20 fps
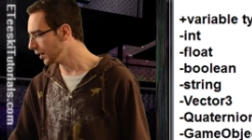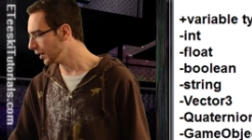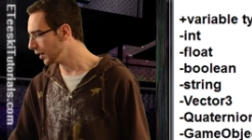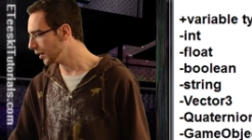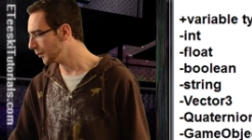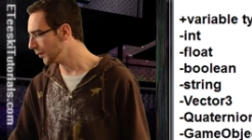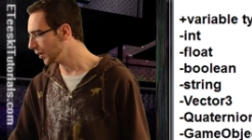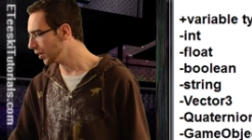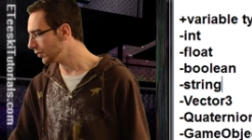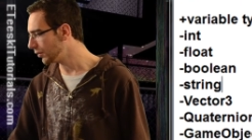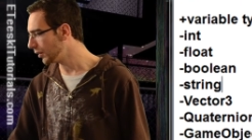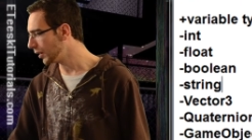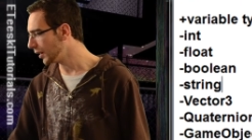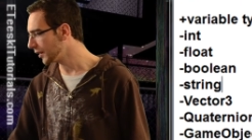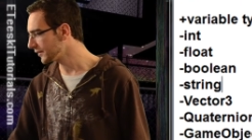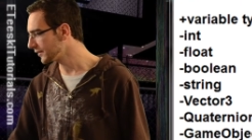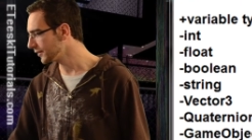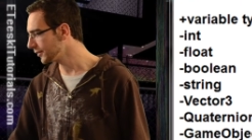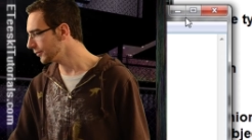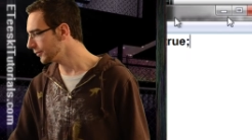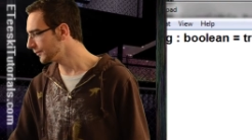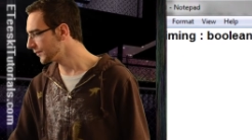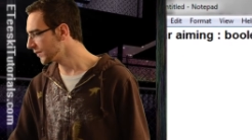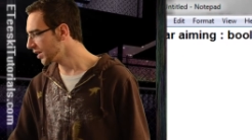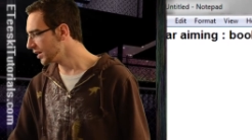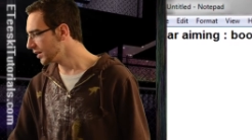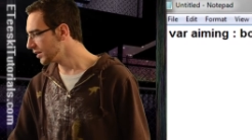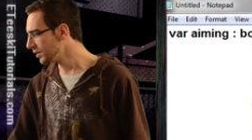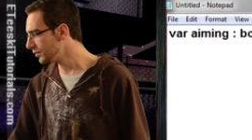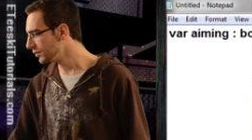Um, oh, also,
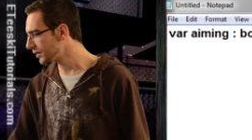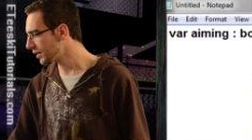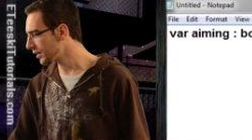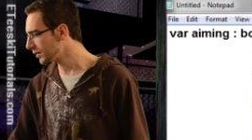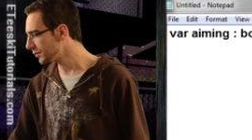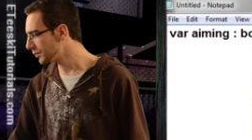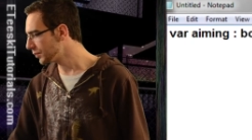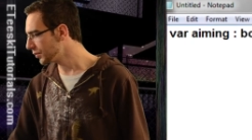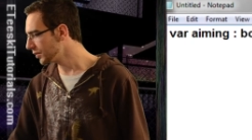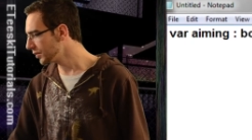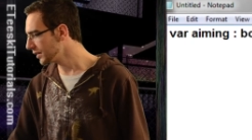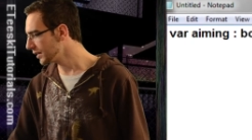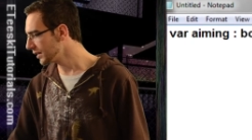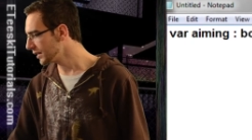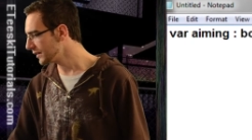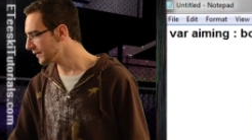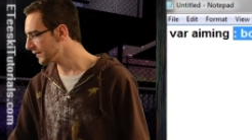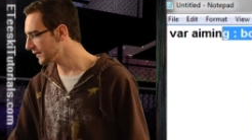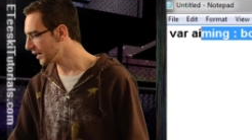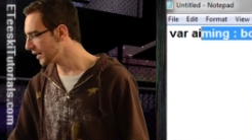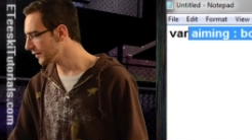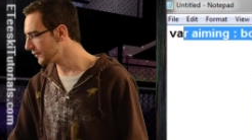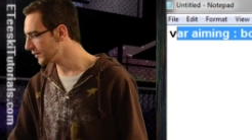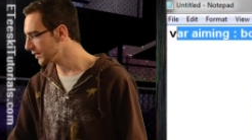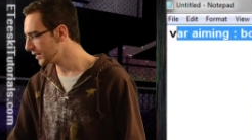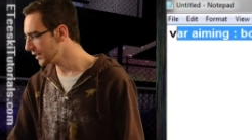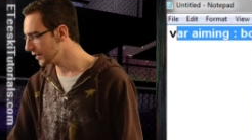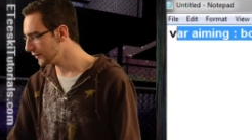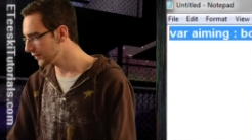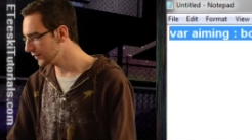you can put it inside of
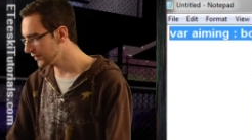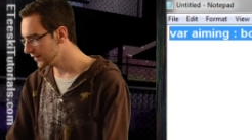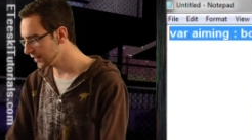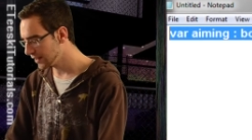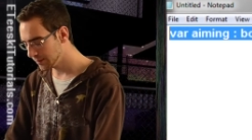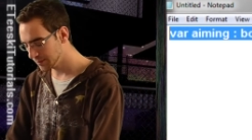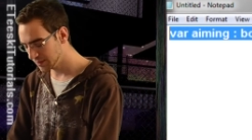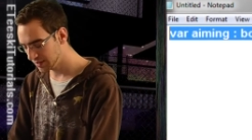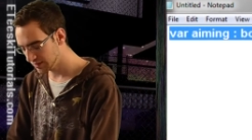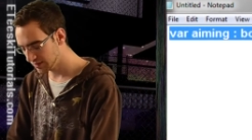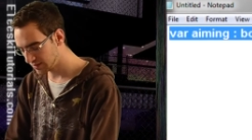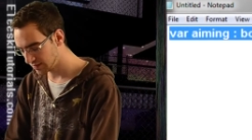an if statement.